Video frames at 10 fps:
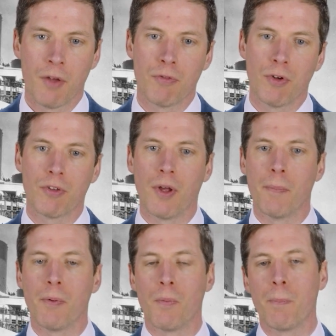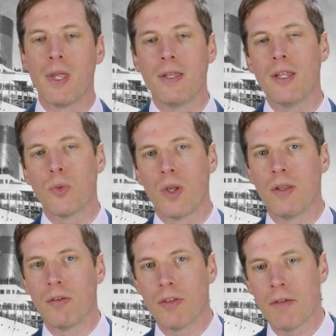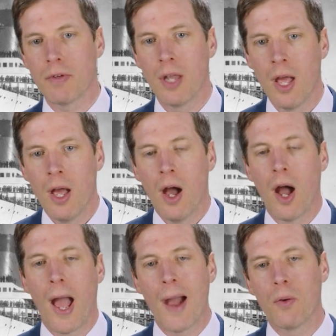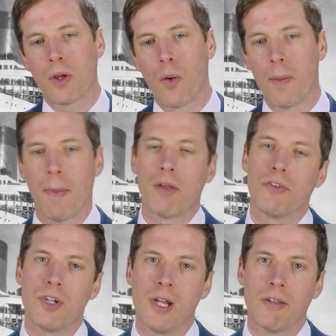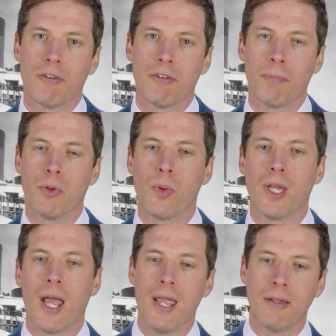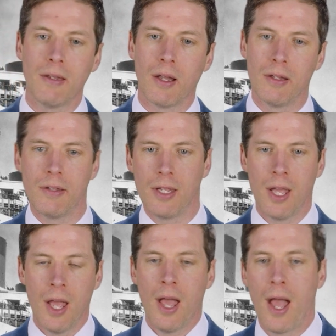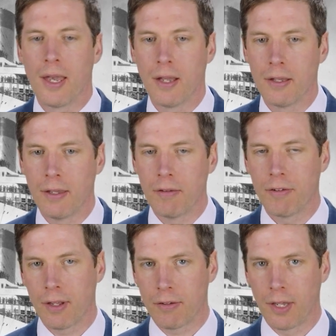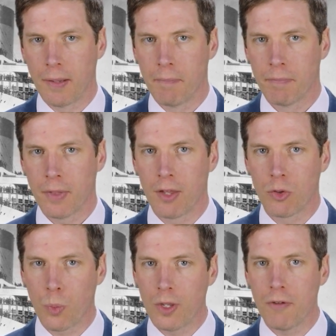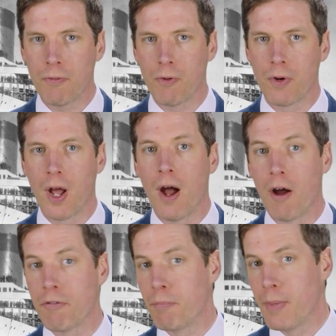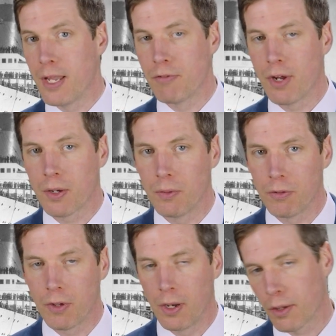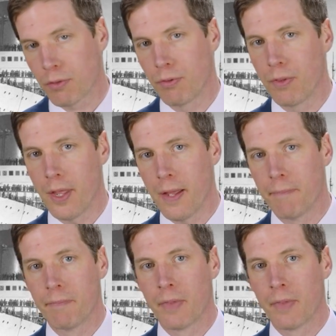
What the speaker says: For example, BT 27 are outgoing passenger lists between 1890 and 1960. There's 24.5 million records to look through there.